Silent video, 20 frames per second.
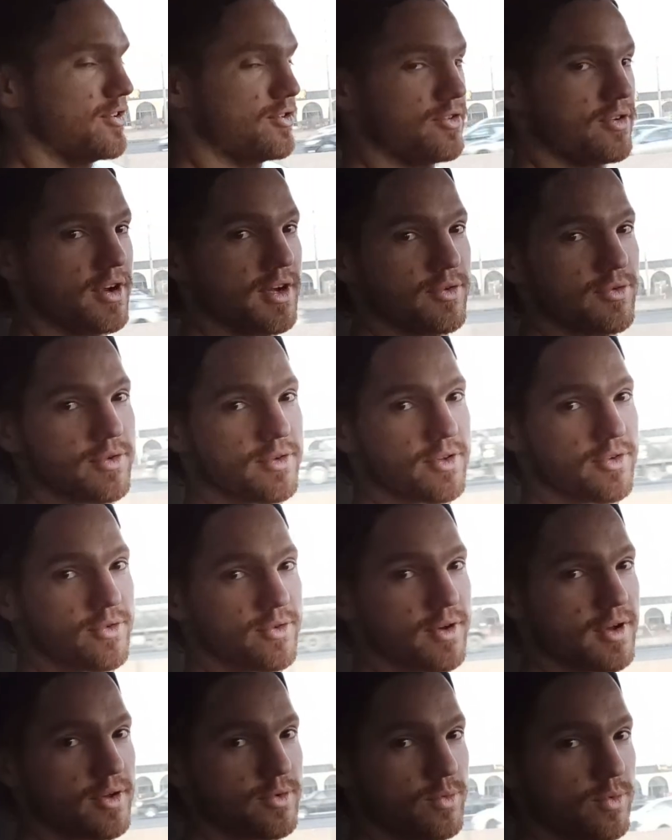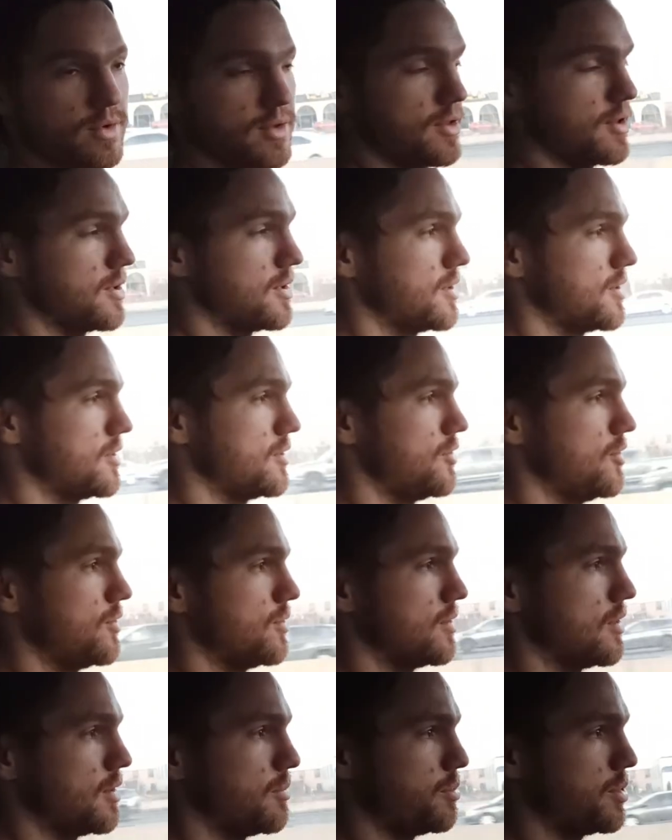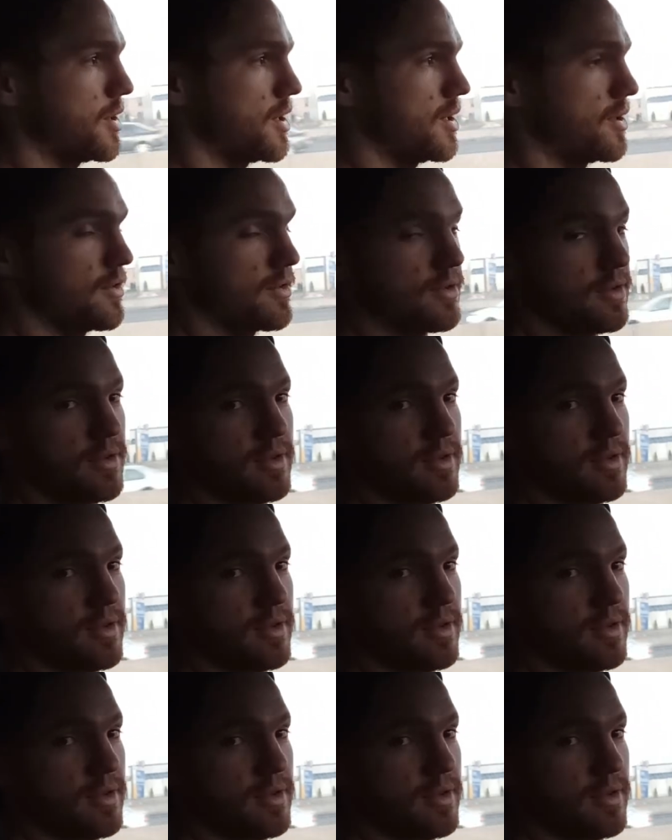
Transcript: driving around with a nearly paint